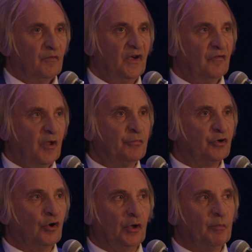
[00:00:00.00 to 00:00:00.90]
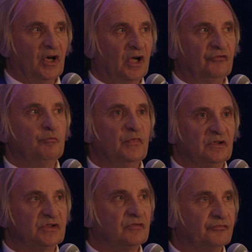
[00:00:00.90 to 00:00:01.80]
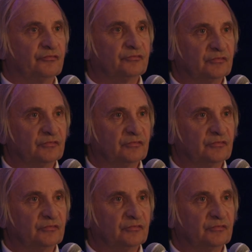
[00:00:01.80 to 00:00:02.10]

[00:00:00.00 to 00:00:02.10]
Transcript: They, they put on about one hundred mils of,